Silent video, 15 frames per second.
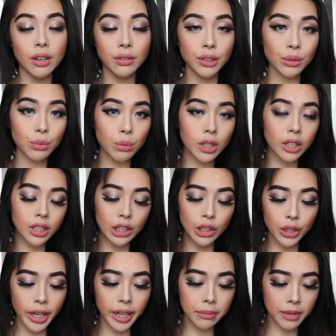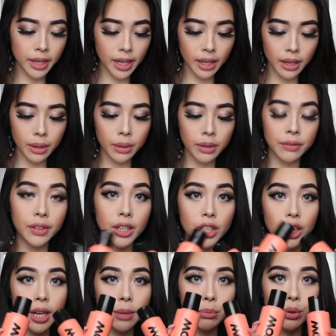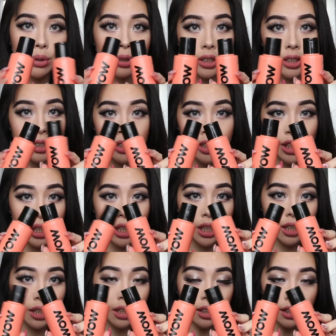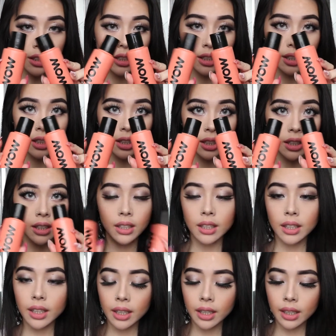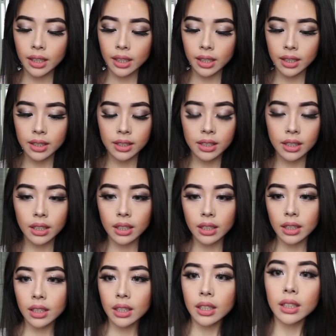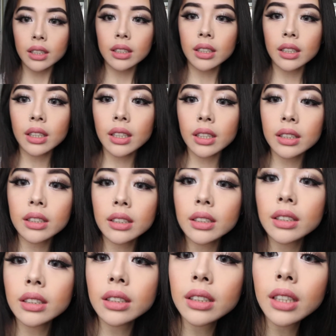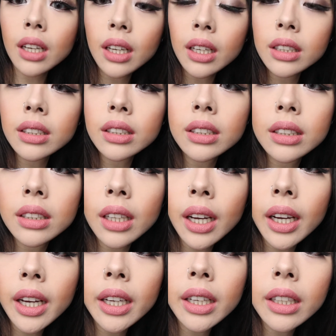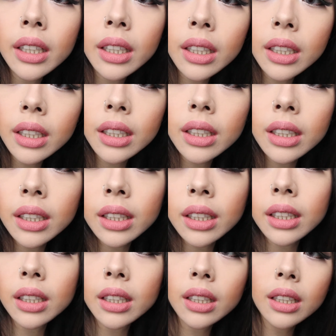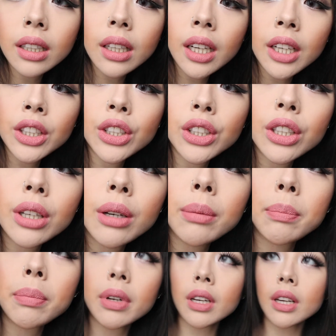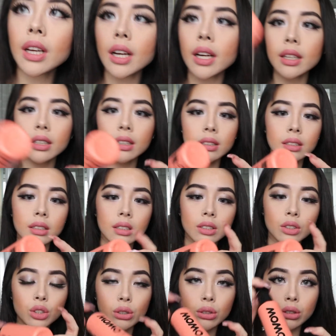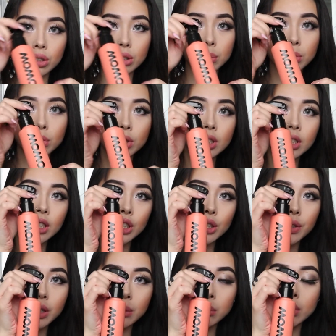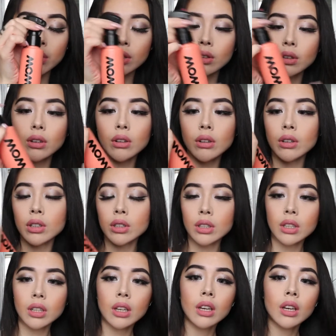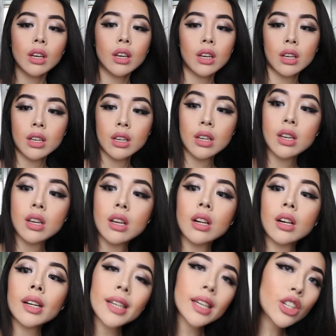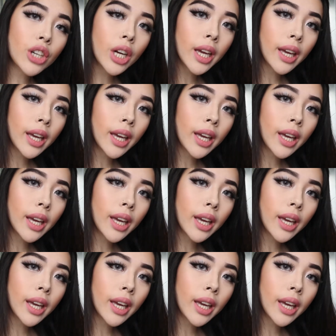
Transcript: I've just washed and dried my hair with the shampoo and conditioner, and it says that I should apply this smoothing treatment on clean dry